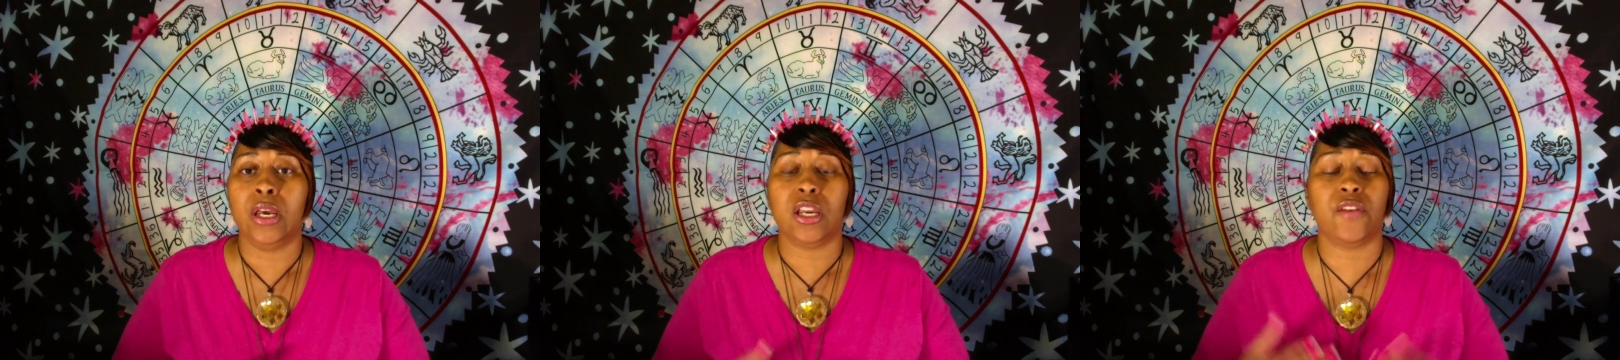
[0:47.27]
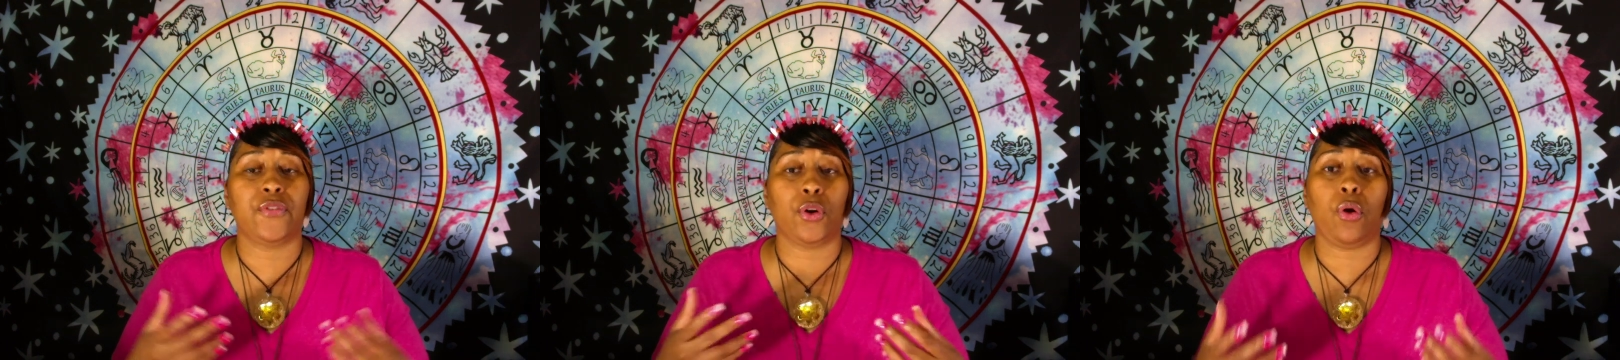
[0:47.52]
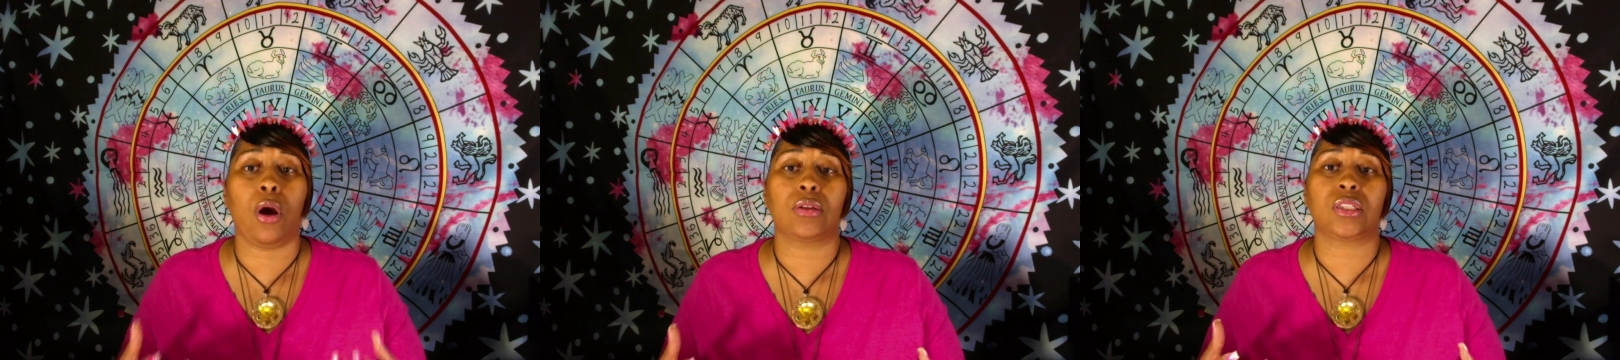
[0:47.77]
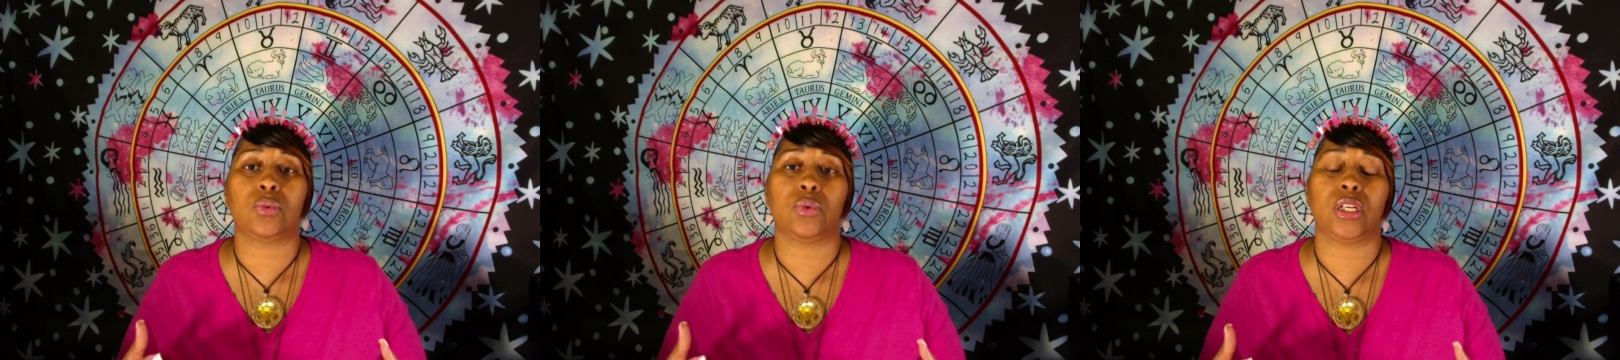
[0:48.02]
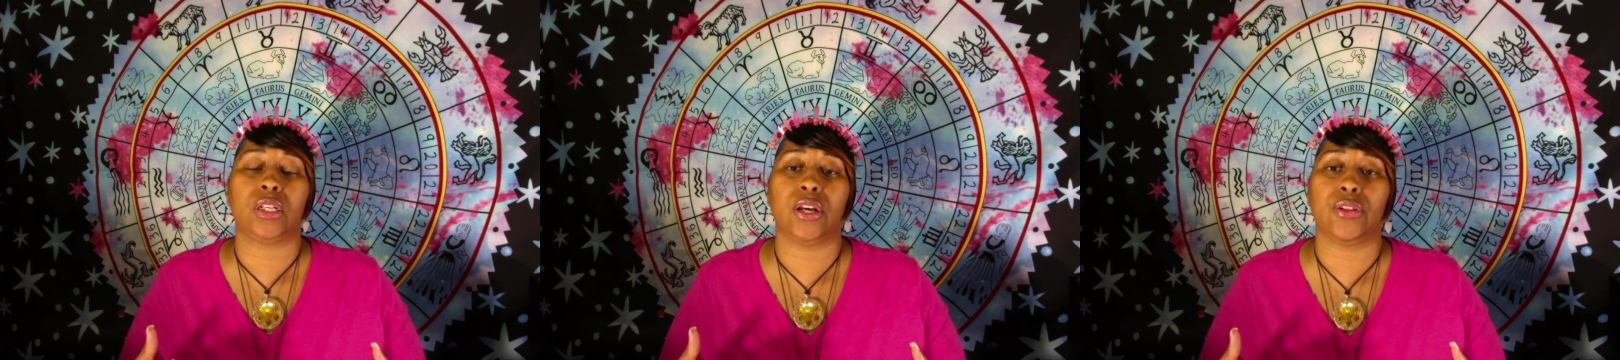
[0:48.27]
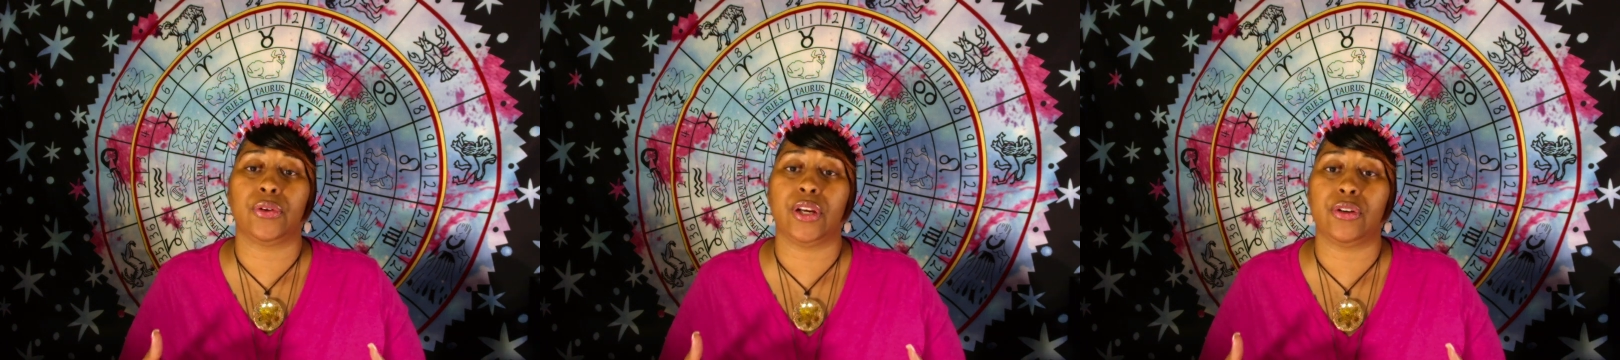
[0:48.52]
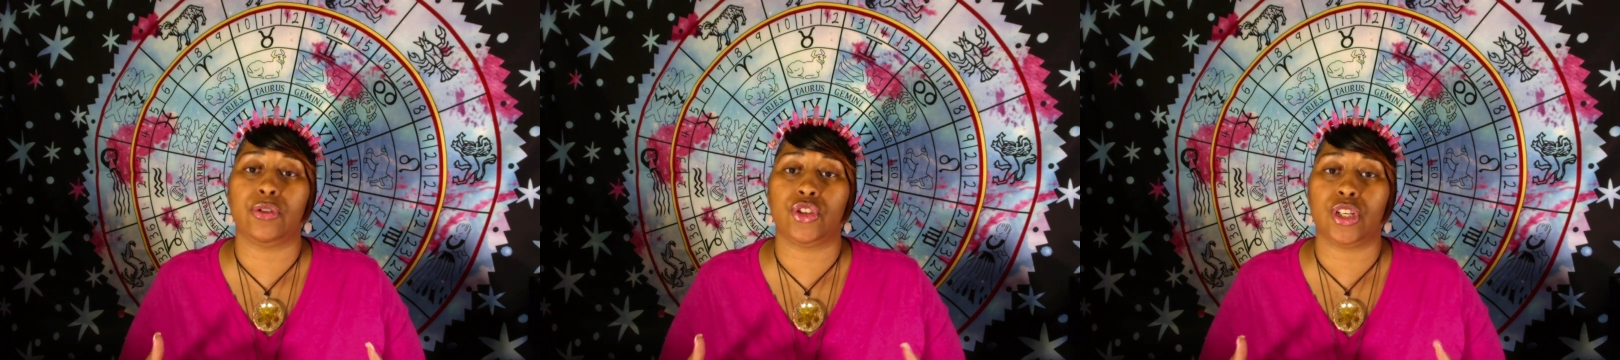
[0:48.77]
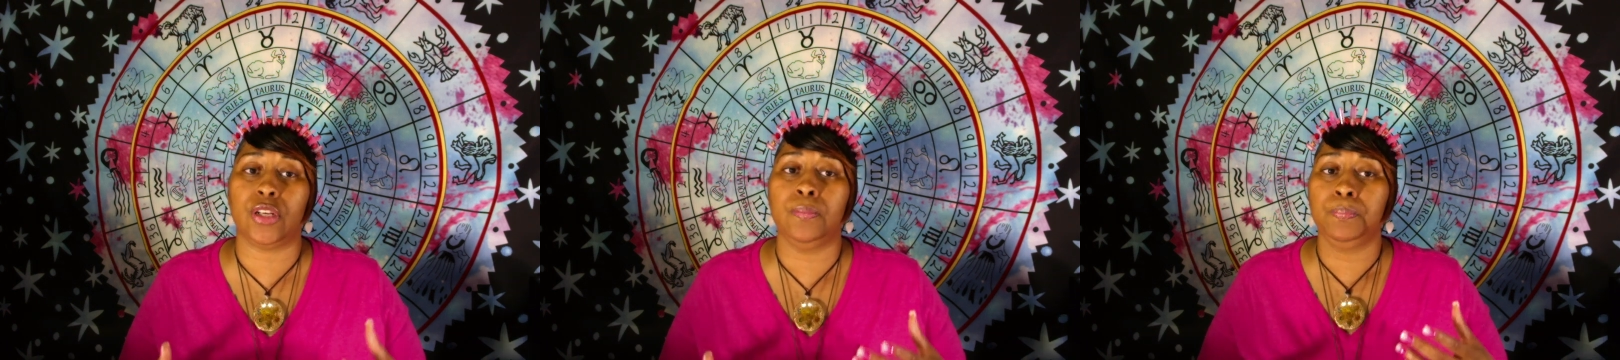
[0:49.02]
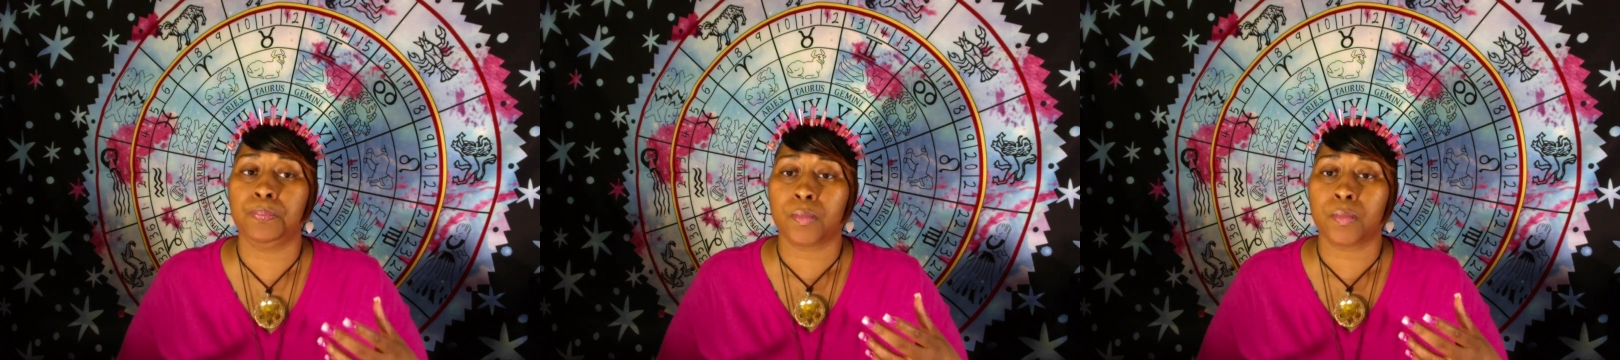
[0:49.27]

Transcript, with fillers: If you're crossing with another energy,